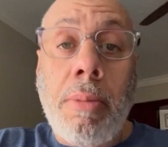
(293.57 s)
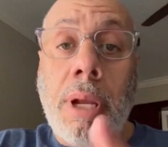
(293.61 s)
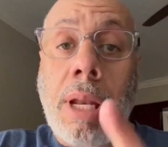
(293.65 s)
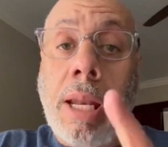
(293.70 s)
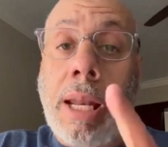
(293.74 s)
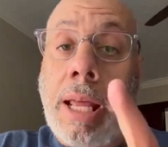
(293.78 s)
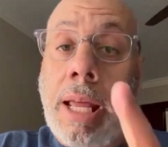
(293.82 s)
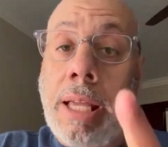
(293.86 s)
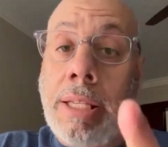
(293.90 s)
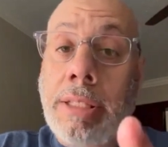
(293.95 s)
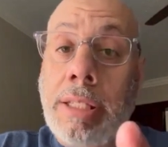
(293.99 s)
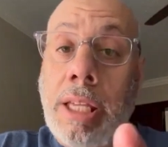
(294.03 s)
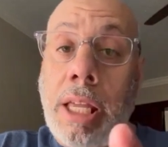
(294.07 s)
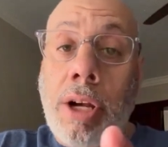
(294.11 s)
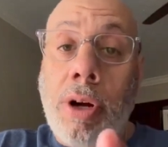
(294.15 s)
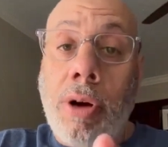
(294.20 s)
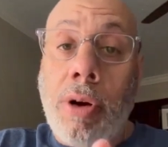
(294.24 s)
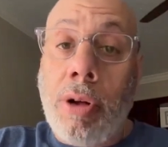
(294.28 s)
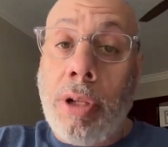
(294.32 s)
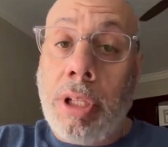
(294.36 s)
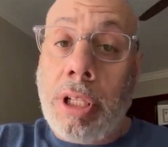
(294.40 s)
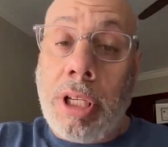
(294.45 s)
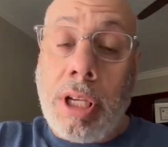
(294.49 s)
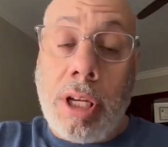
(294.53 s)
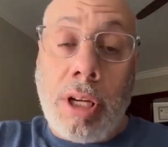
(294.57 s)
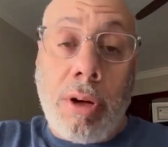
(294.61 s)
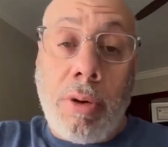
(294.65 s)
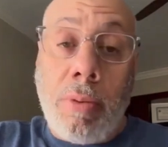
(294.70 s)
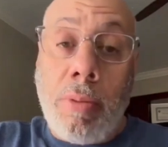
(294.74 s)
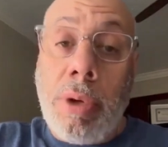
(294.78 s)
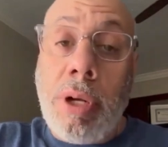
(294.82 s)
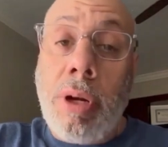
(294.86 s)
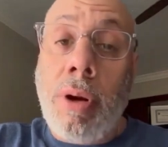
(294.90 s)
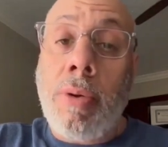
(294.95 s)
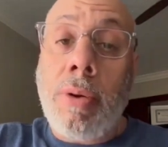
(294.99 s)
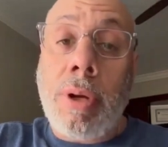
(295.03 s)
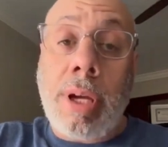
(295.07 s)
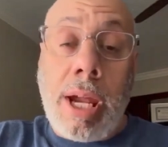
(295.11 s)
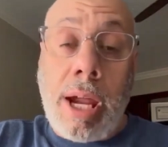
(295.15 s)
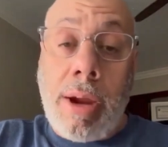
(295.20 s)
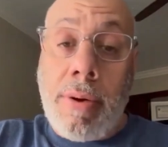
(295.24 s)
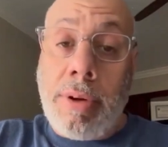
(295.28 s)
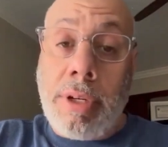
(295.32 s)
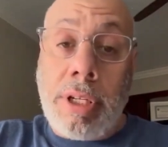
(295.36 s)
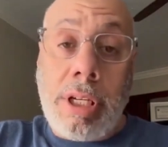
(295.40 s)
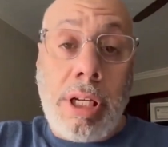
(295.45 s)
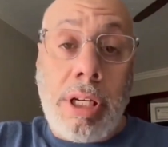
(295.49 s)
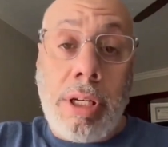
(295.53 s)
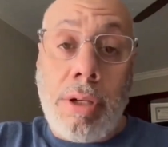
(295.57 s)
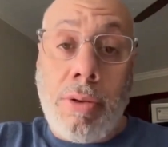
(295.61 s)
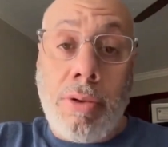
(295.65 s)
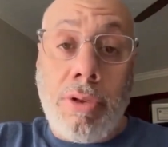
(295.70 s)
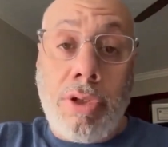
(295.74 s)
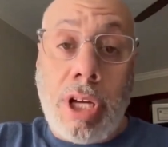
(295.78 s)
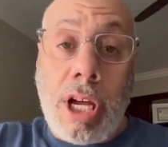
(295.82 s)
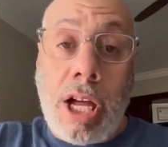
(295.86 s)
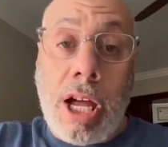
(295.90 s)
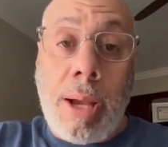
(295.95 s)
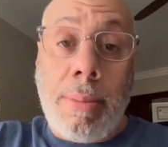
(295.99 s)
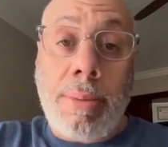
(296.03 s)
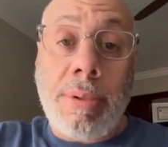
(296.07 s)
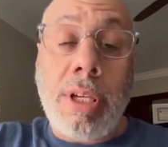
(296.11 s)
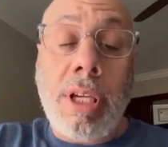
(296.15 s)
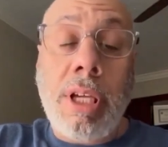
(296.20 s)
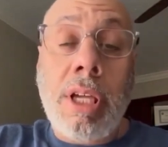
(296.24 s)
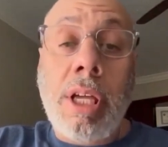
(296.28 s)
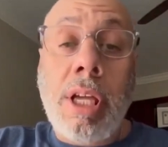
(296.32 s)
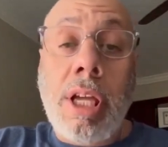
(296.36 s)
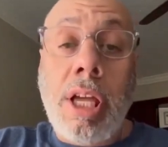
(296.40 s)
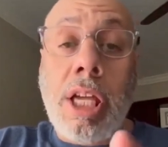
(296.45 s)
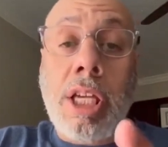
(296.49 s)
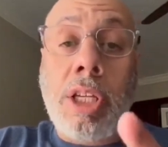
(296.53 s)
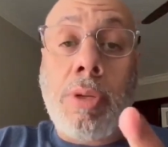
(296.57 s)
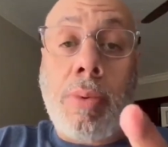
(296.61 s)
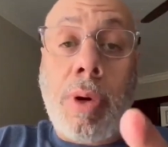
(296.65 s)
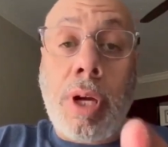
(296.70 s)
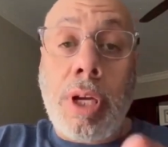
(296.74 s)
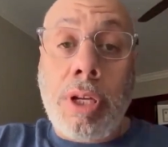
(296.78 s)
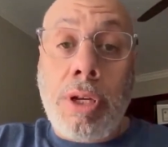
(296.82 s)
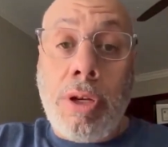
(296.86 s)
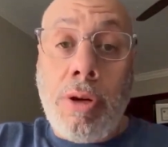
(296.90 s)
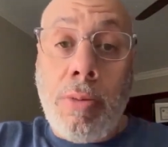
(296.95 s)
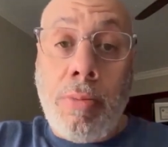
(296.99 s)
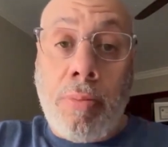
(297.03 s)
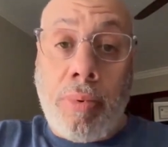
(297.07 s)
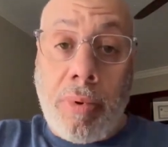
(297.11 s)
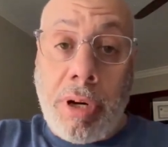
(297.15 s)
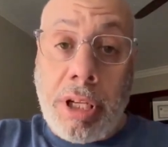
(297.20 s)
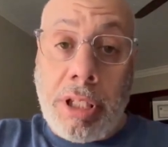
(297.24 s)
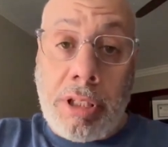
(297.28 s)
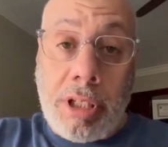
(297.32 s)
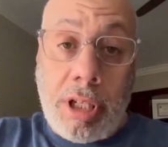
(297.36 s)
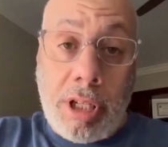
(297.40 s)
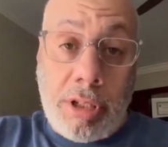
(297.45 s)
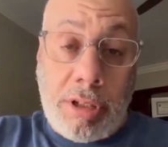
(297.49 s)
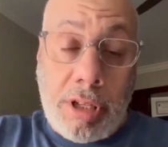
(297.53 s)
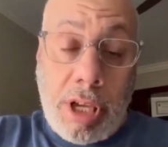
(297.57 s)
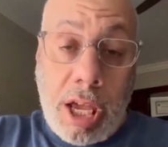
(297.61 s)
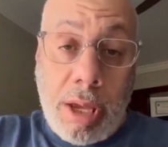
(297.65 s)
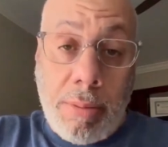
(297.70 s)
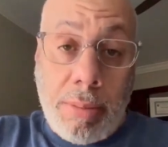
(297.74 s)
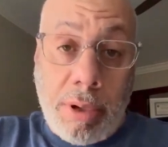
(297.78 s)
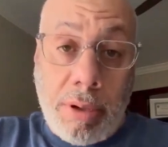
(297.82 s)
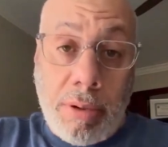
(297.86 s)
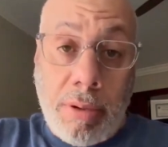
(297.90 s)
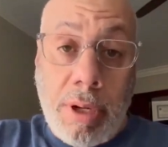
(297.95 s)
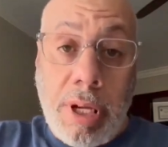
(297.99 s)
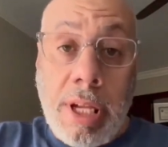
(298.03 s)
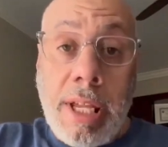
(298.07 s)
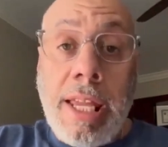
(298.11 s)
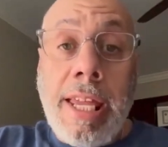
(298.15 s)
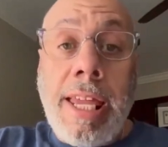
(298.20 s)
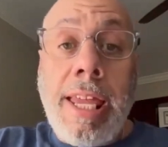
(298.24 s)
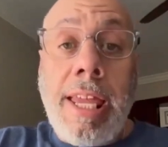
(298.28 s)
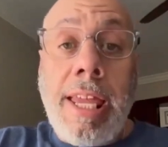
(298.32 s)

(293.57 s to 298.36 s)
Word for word: But like I said earlier, we don't guarantee no jobs. It's what you bring to the table.